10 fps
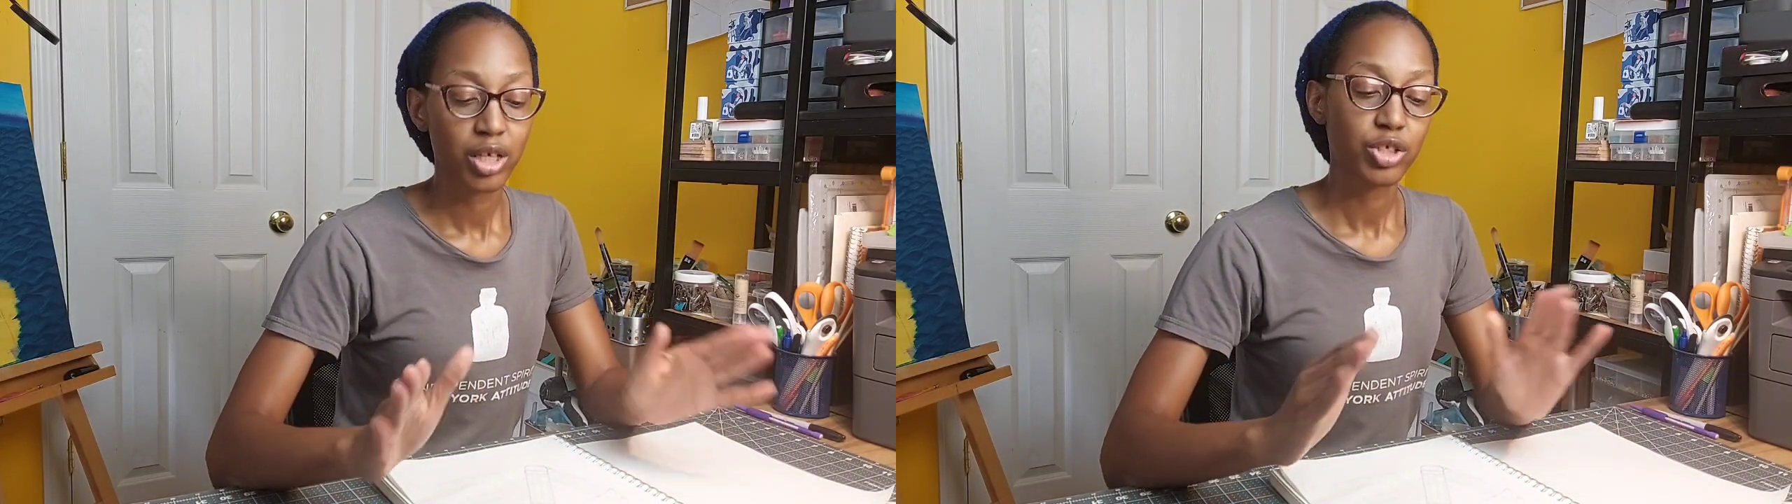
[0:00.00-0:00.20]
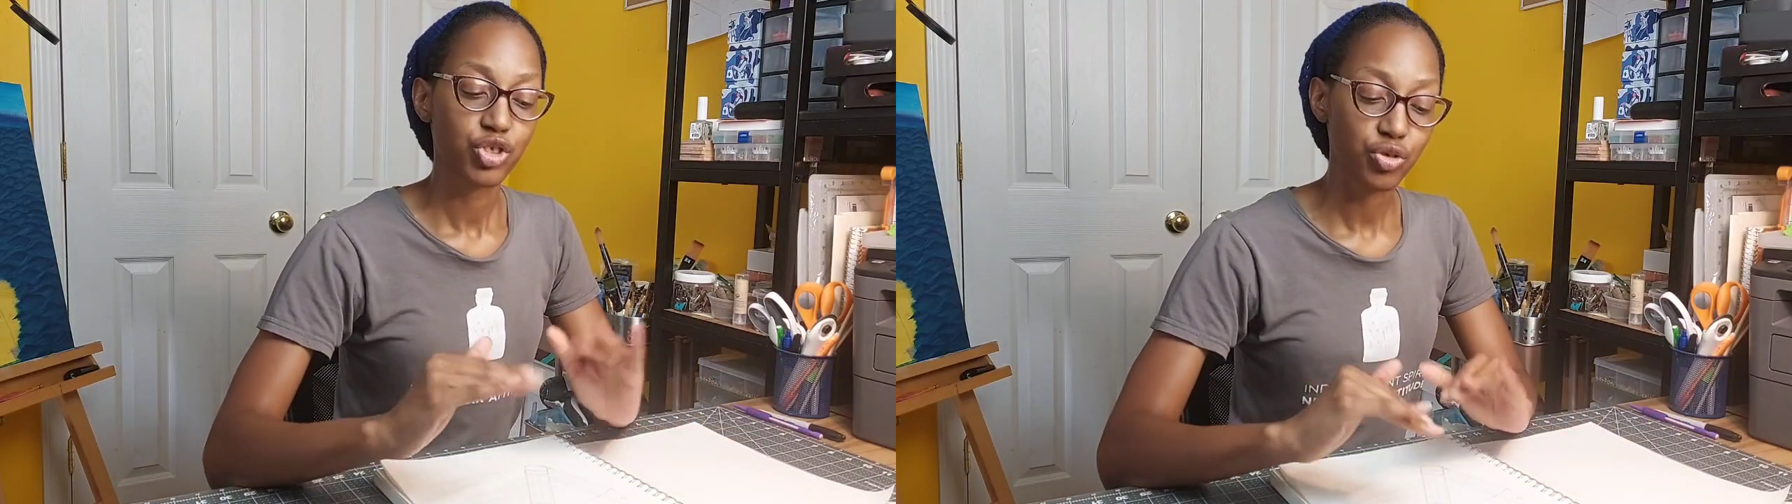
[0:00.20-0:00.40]

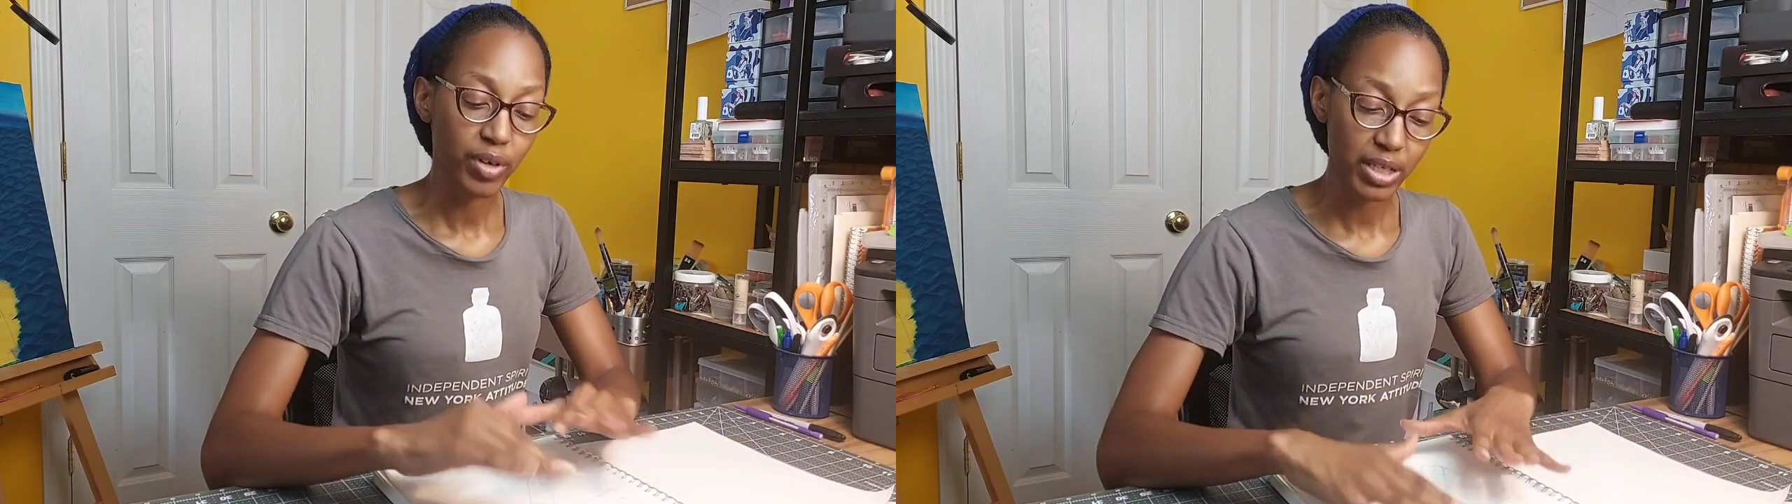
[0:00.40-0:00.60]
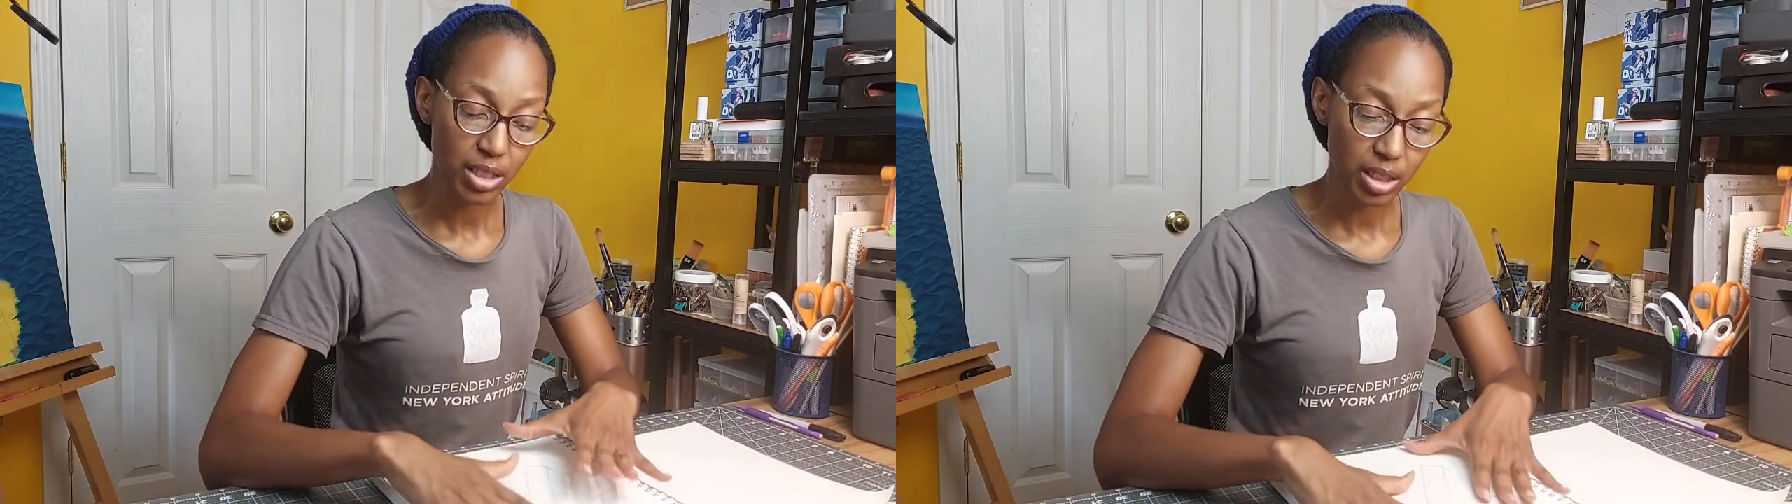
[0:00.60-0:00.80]

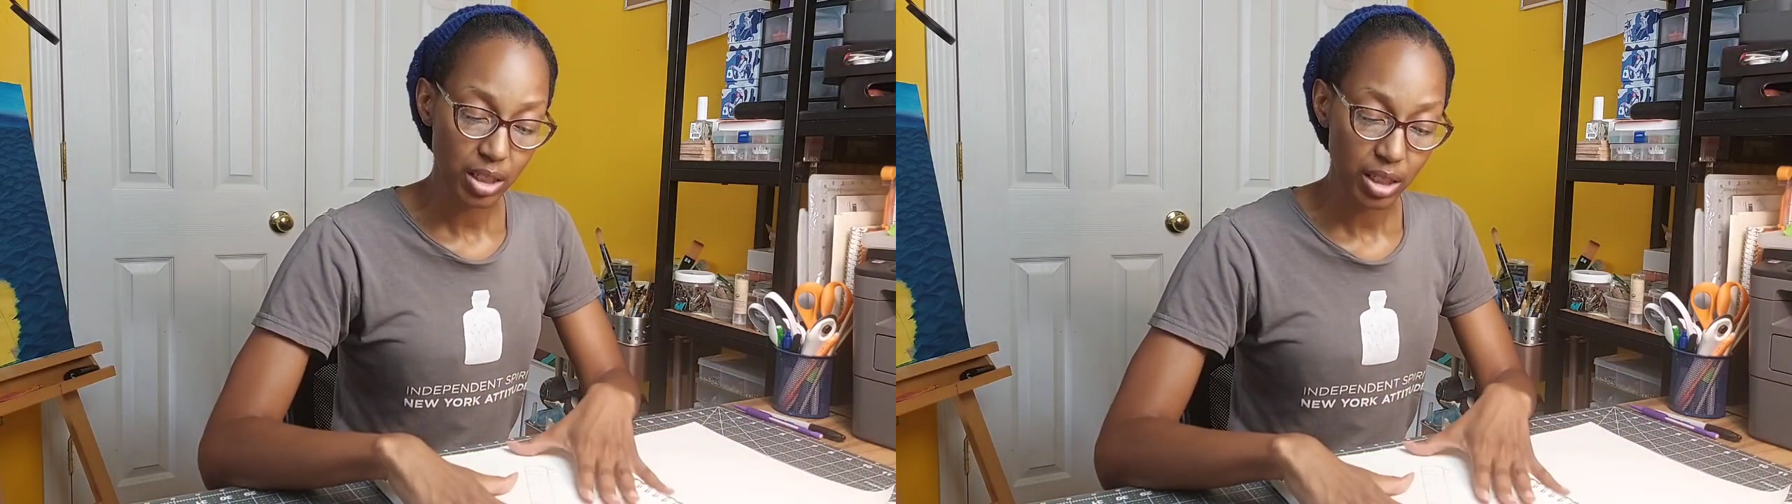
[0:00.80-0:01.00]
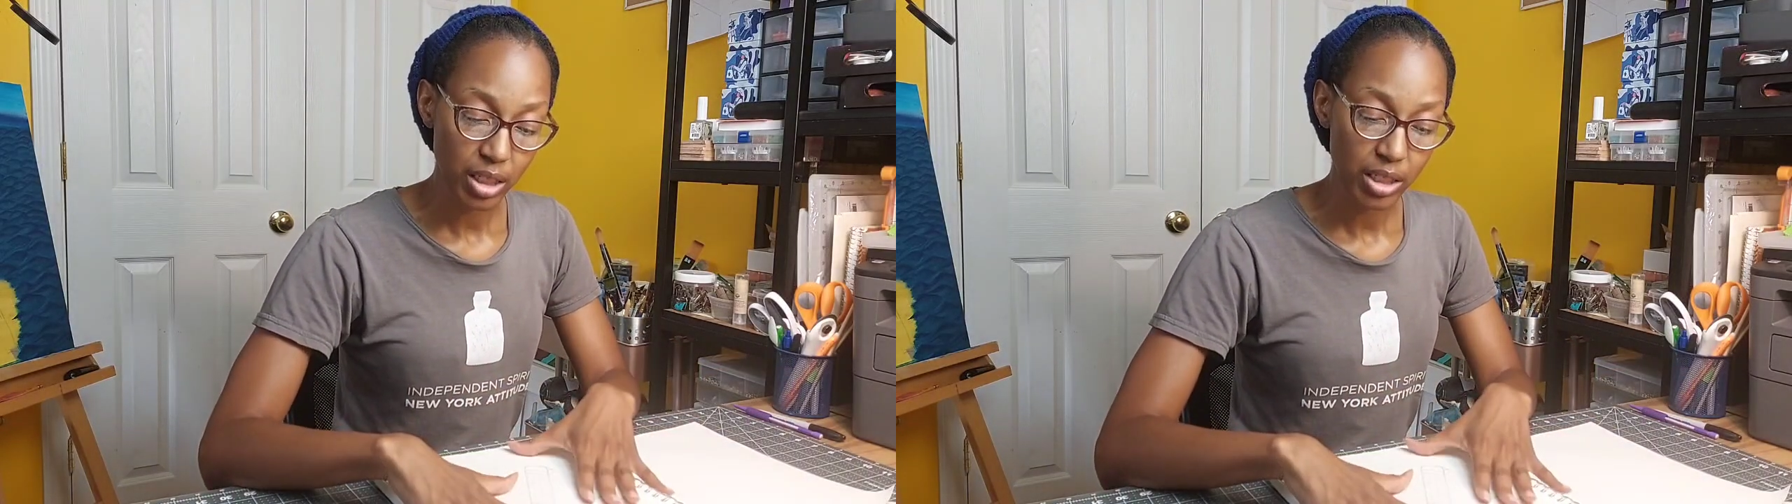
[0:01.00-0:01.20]

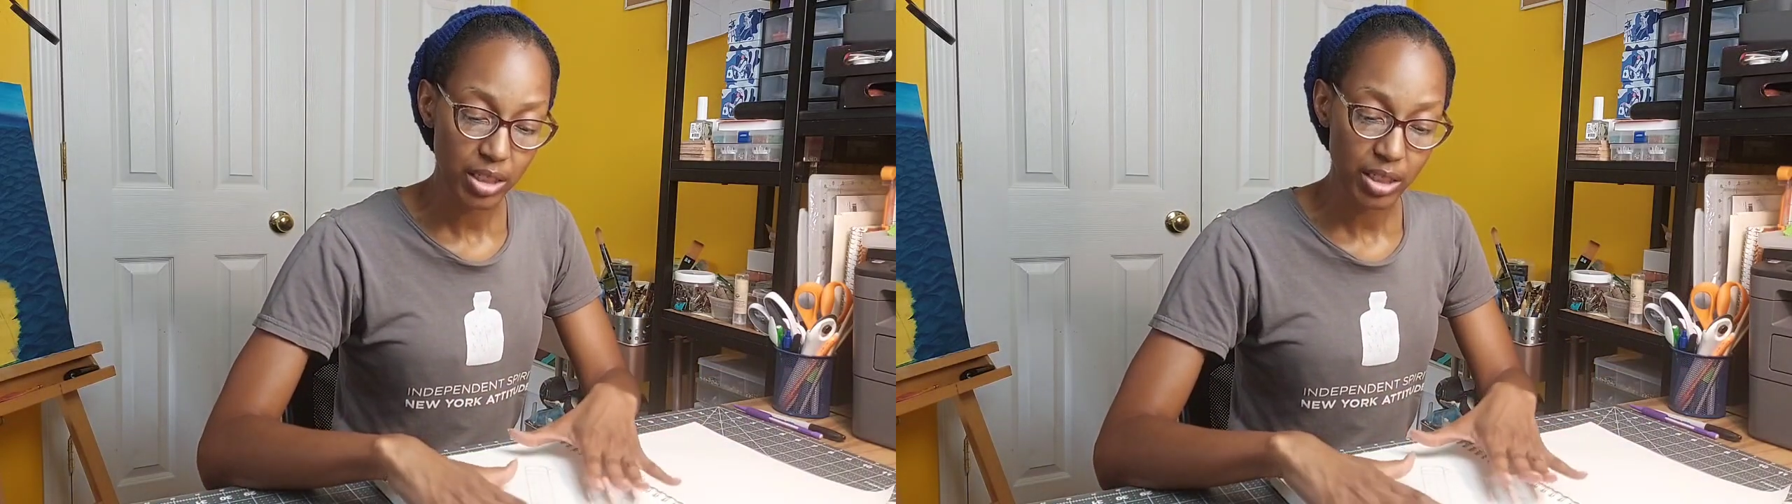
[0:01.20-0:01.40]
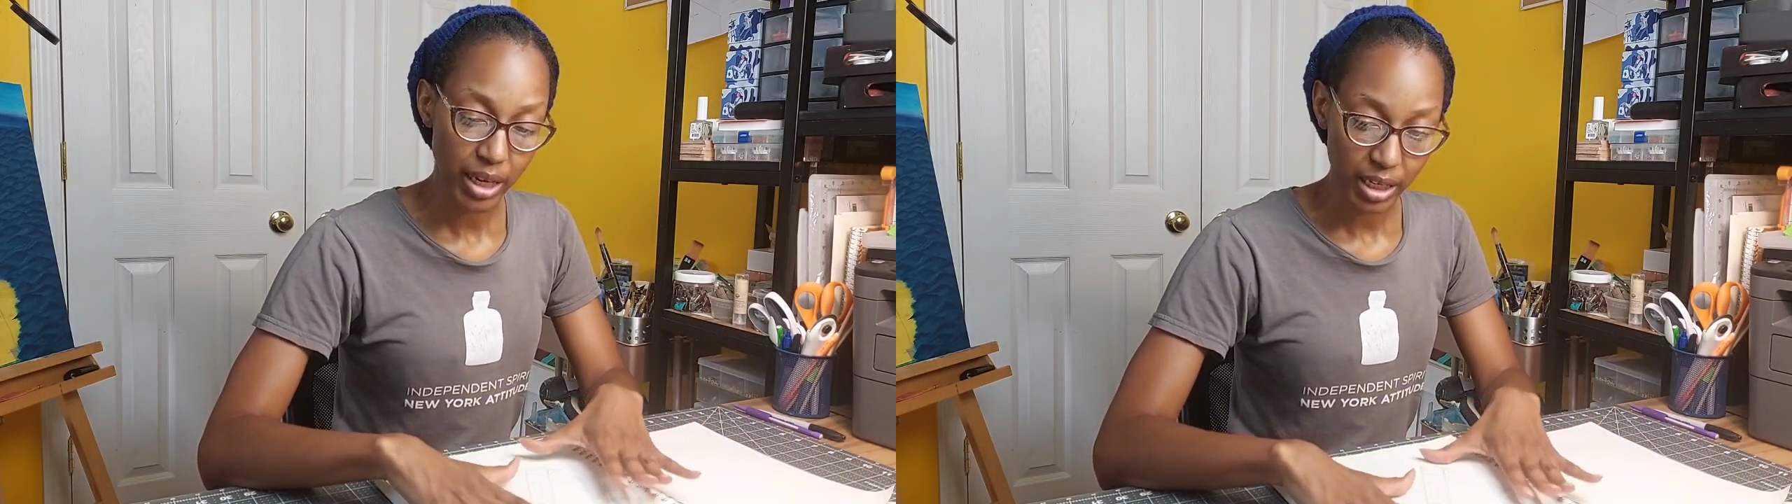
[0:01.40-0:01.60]
tracing each
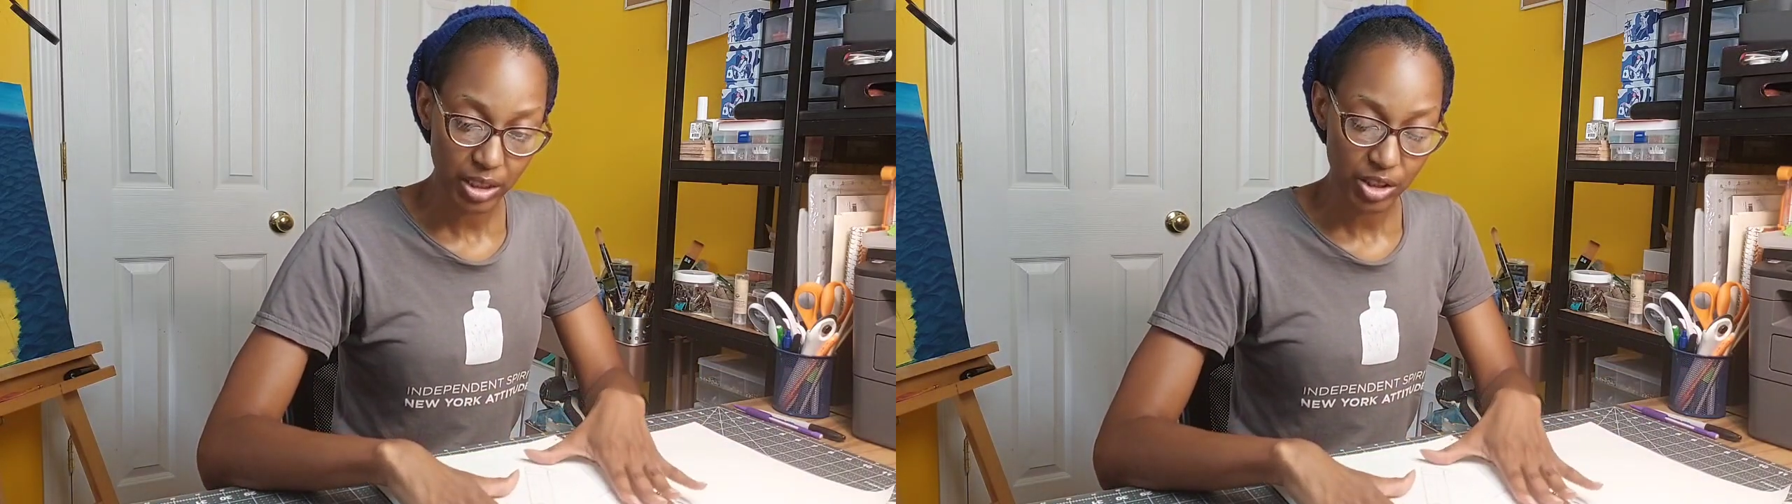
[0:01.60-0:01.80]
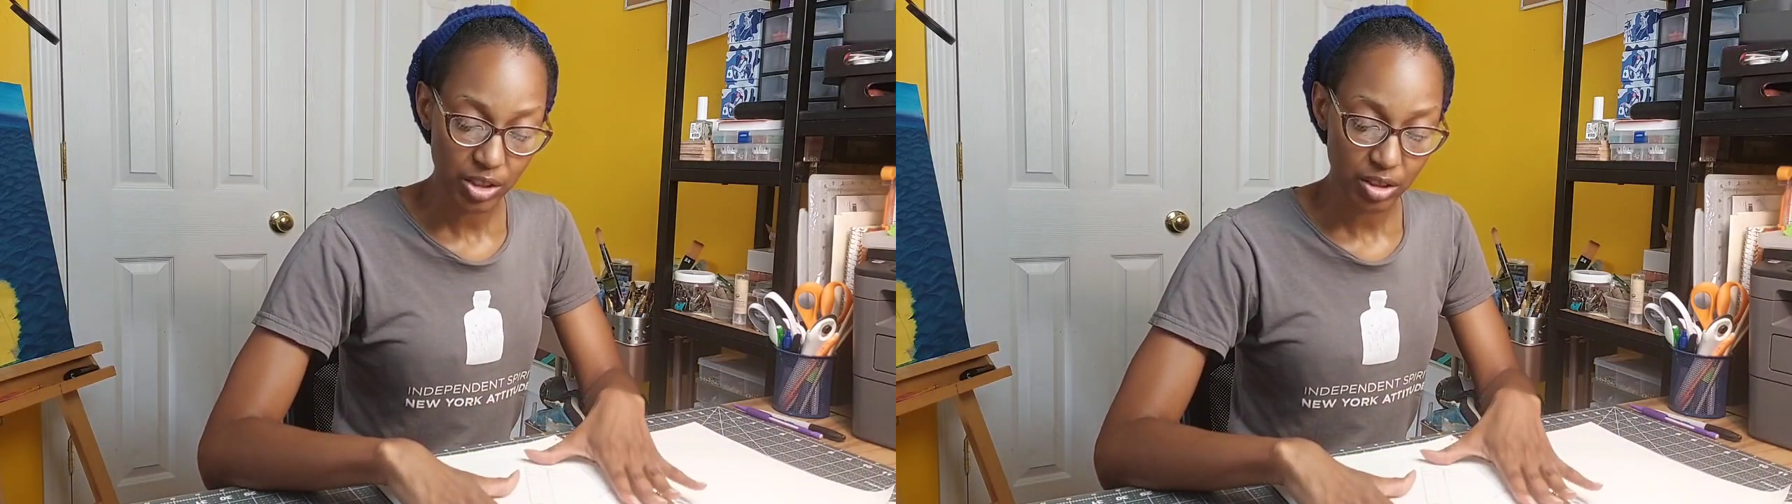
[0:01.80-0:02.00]
sketch